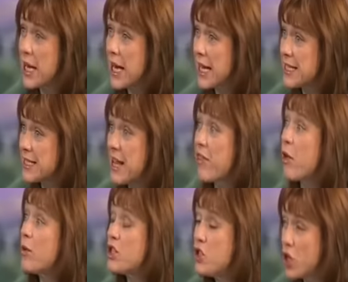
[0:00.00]
has said there
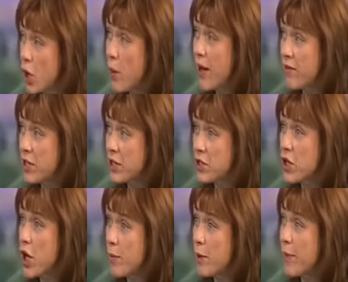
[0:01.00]
is no evidence that
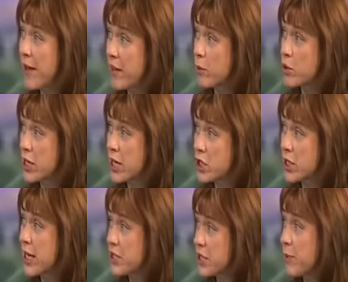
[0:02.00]
homeopathic protection
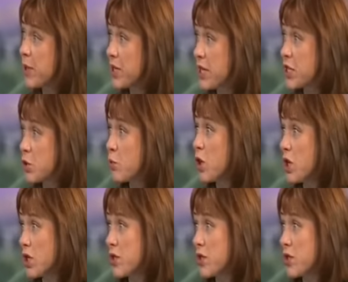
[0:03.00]
against immunisation works.